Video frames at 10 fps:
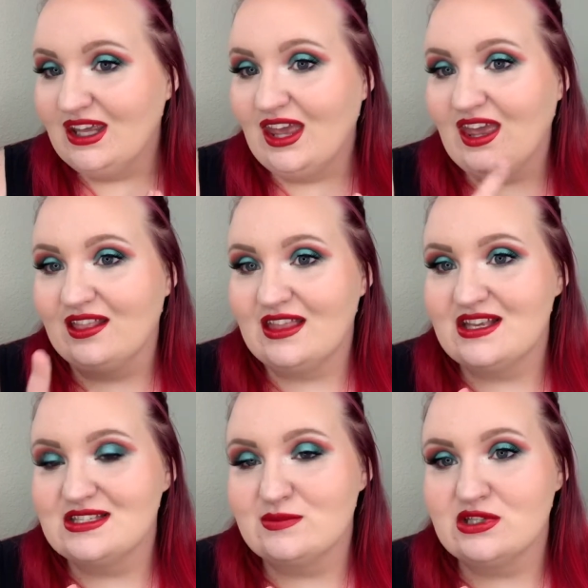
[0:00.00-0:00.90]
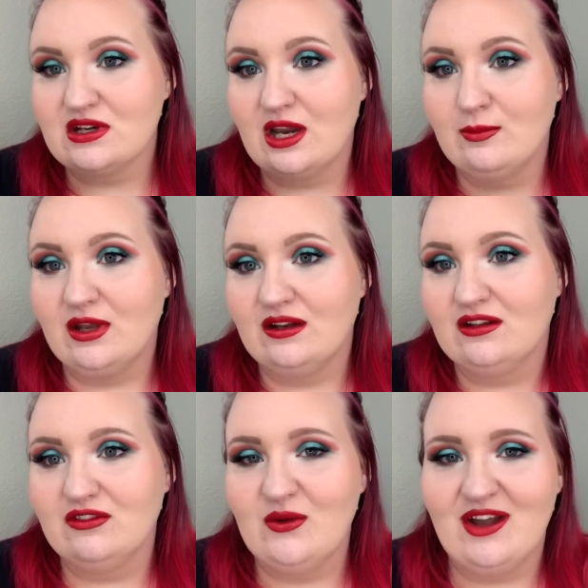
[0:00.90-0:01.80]
Hit that subscribe button
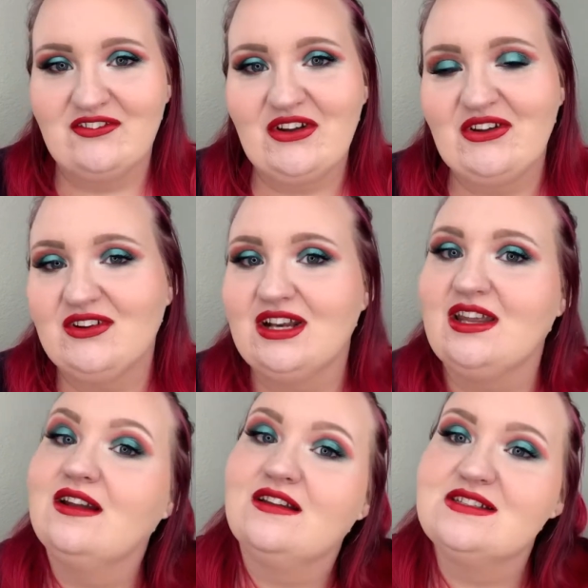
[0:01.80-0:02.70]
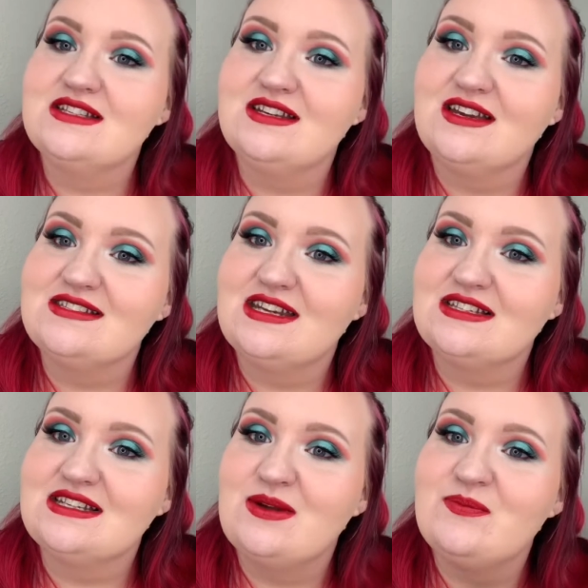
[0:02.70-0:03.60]
if you haven't already, and I'll see you guys
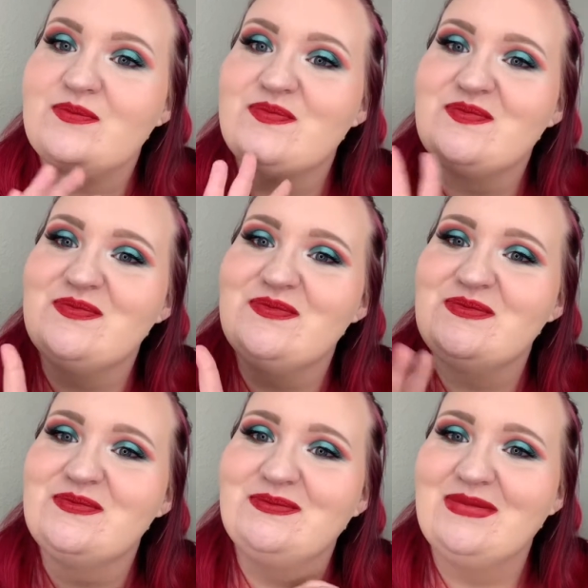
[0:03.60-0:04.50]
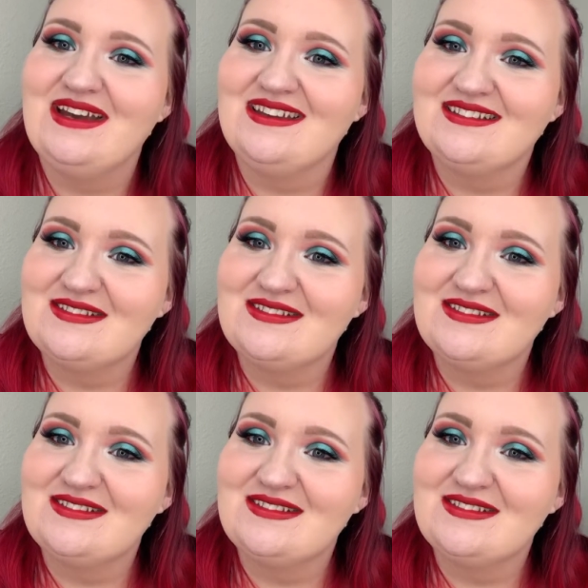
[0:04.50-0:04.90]
next time. Bye.